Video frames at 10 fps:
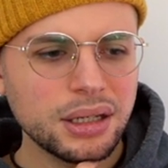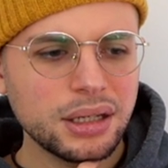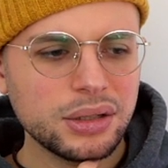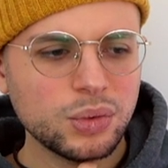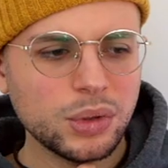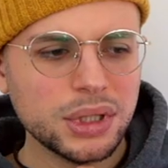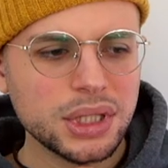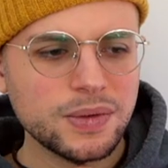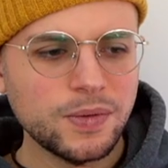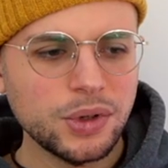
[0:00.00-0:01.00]
It
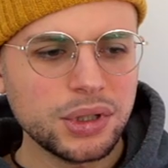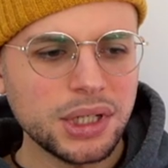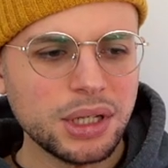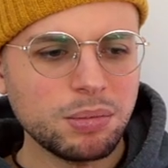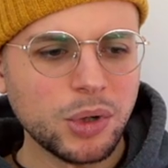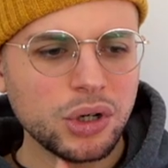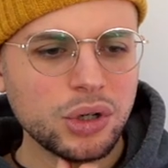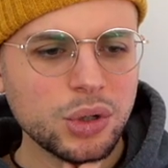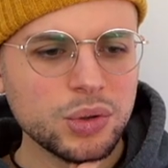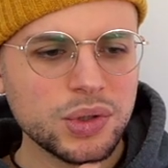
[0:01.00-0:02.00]
was Ferdinand
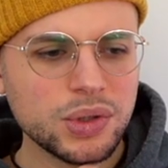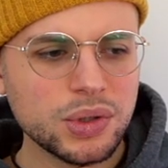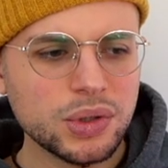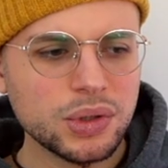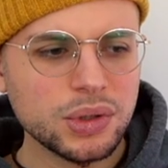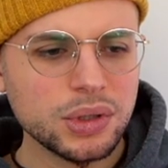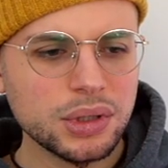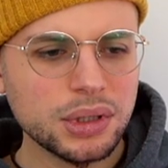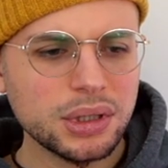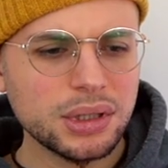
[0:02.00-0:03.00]
Marcos
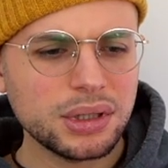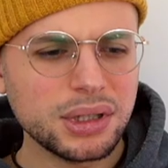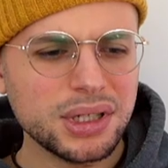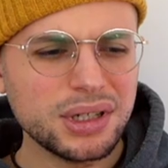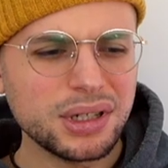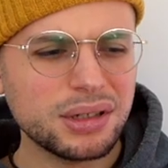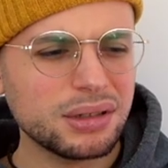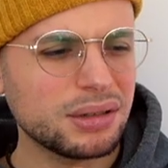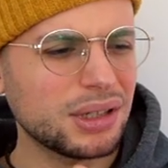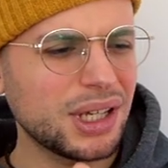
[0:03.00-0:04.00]
is the...
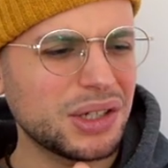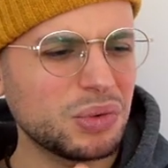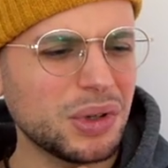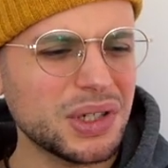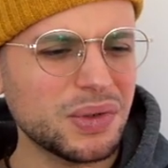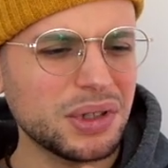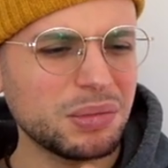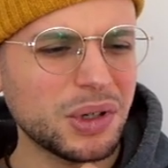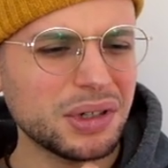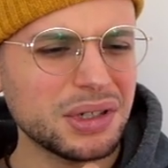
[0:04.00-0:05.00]
It was Ferdinand
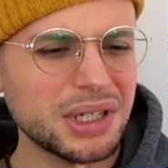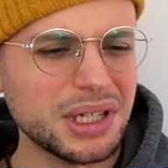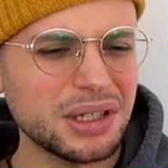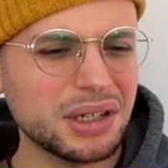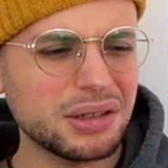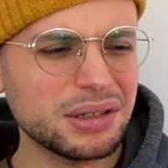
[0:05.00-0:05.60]
Marcos is the...